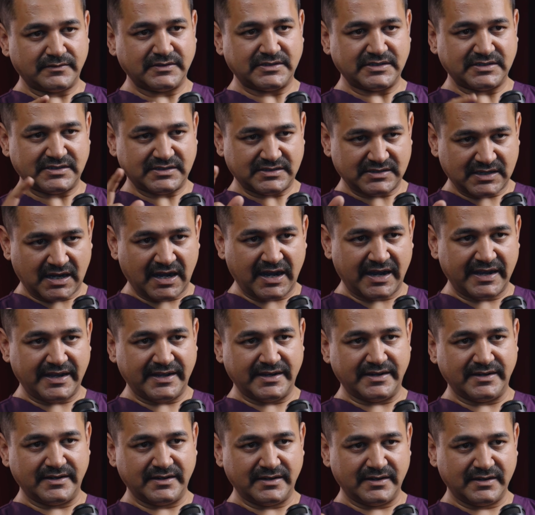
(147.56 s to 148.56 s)
which is high
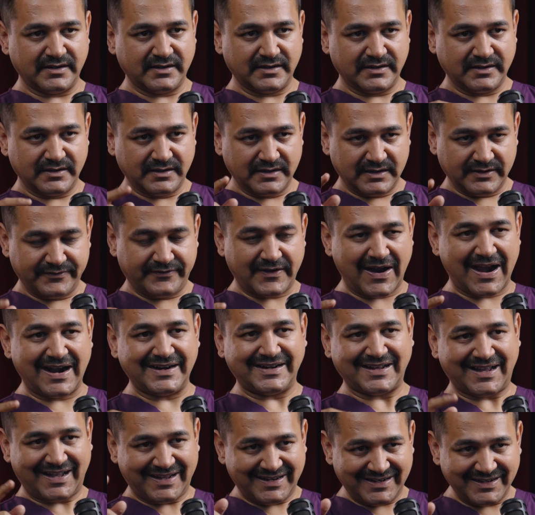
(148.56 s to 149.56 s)
in
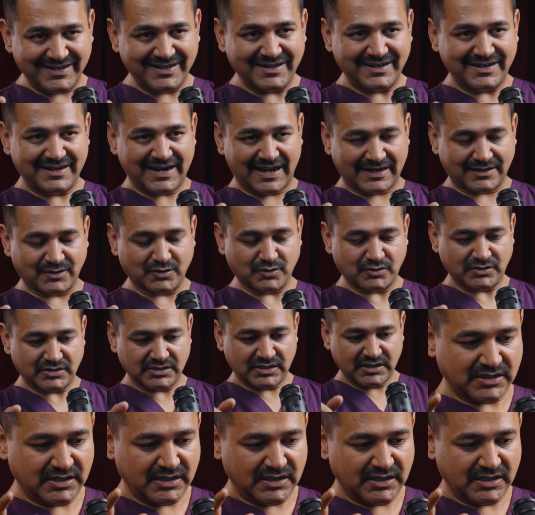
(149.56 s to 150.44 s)
fat, high in lactose.